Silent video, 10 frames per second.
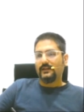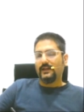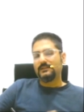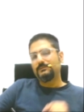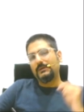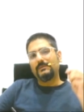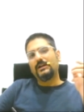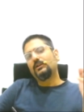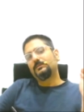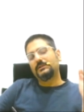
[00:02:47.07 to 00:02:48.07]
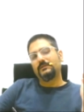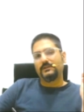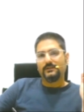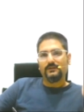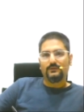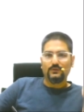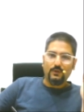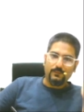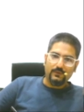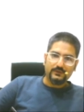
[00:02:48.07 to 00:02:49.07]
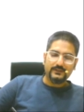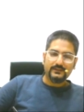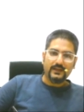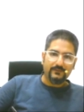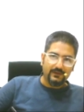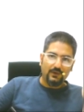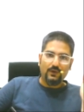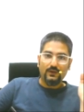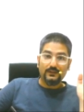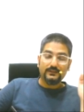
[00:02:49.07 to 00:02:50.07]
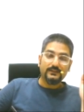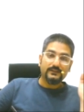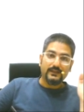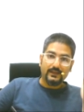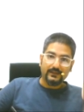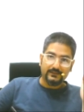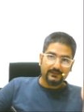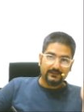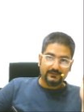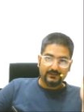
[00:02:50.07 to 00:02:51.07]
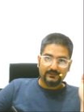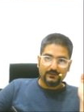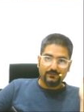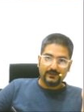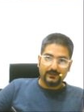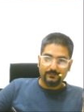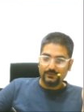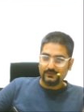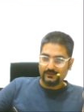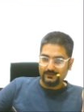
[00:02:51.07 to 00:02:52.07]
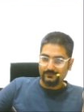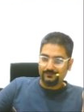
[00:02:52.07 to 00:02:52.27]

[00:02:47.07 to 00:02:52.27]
as per my observation, robot is having all the characteristics of a computer.